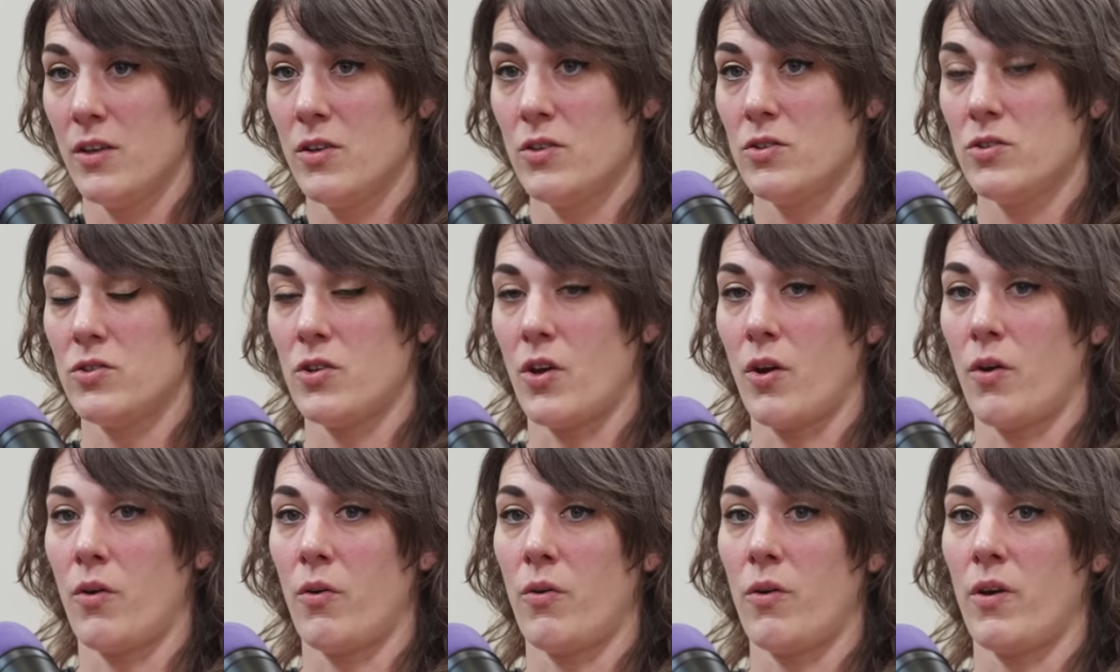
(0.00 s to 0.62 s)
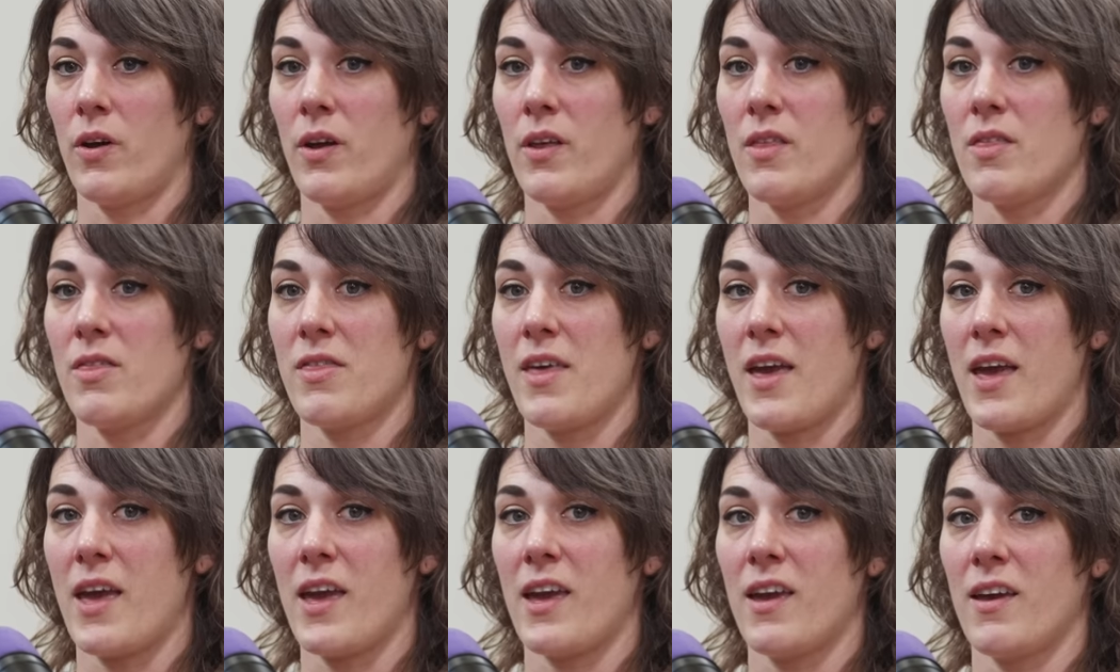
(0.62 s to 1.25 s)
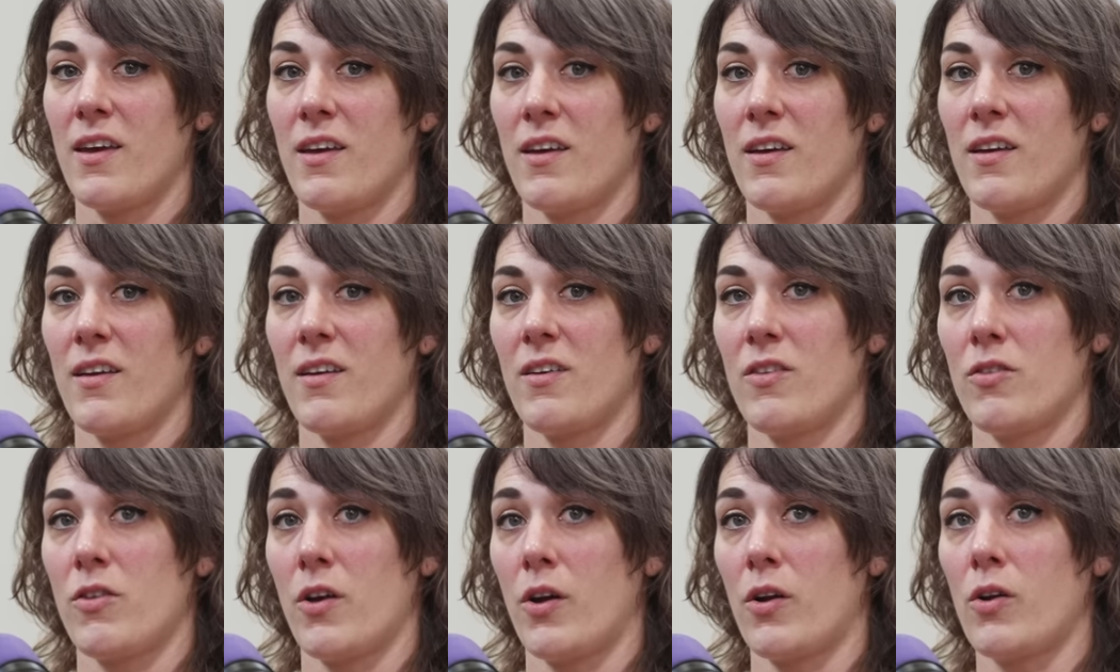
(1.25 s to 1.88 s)
So
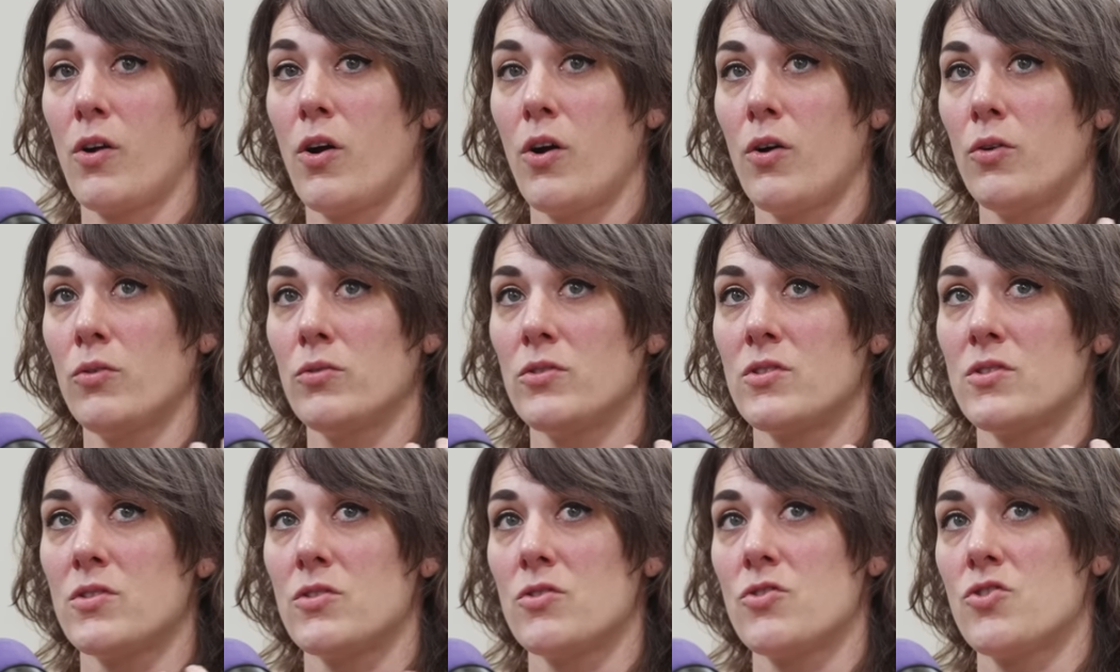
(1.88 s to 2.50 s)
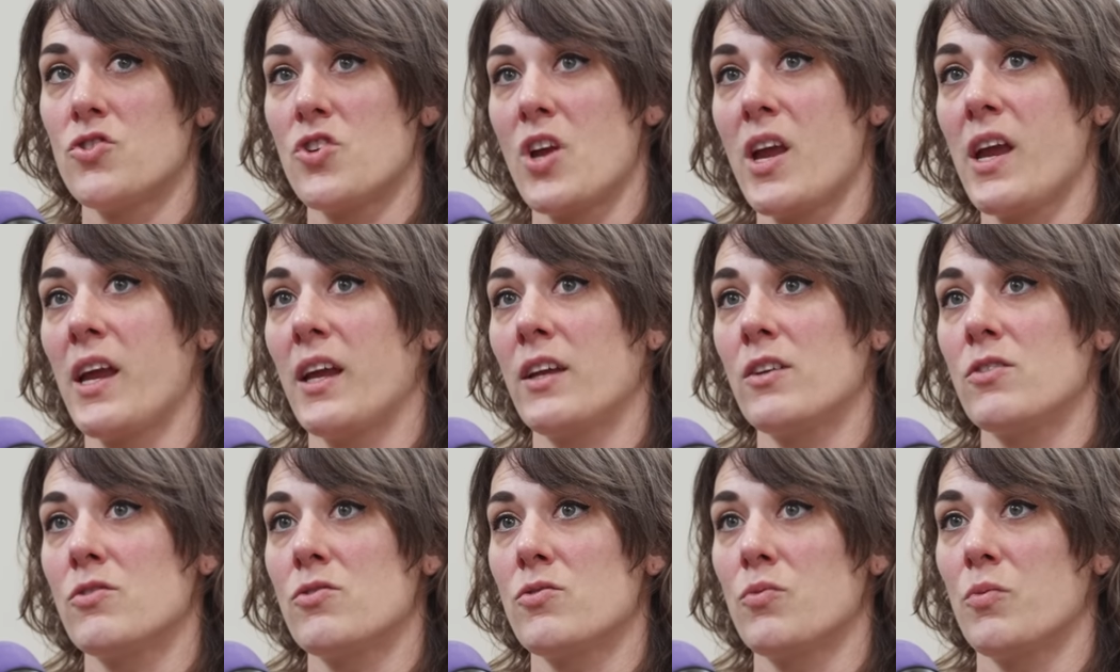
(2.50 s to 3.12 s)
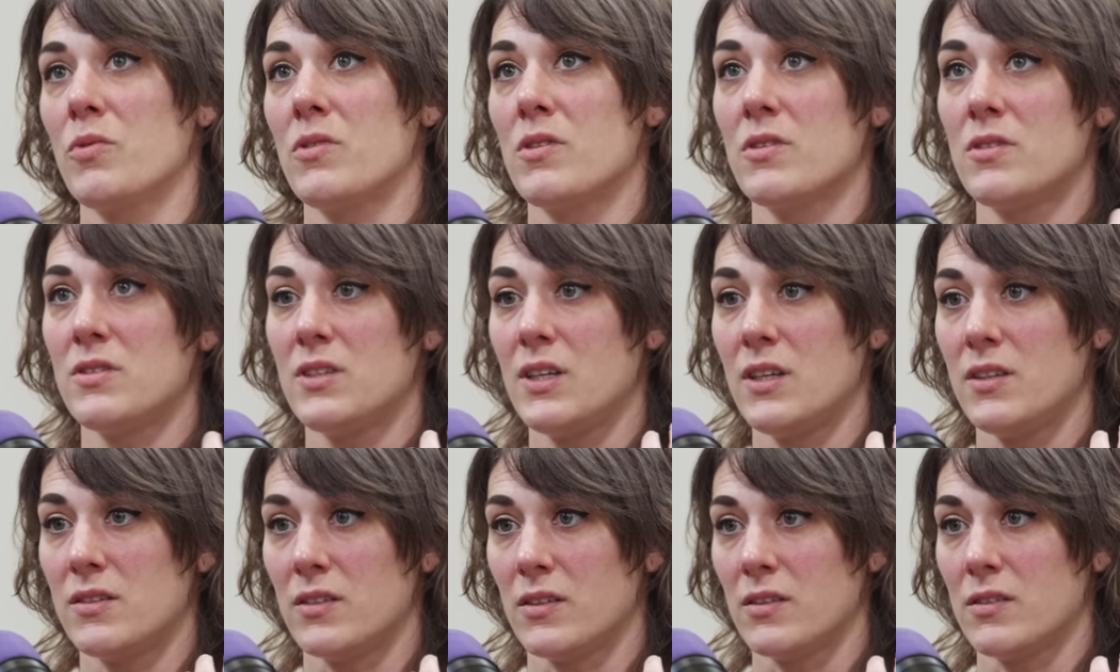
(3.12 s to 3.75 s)
their coats change with the
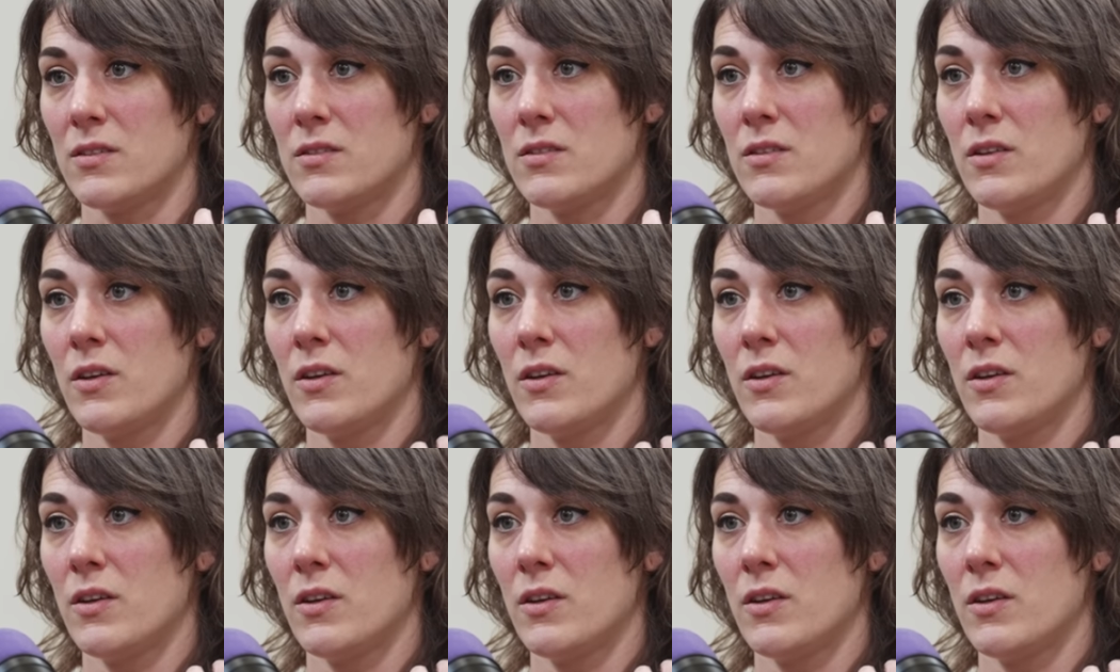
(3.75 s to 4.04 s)
seasons.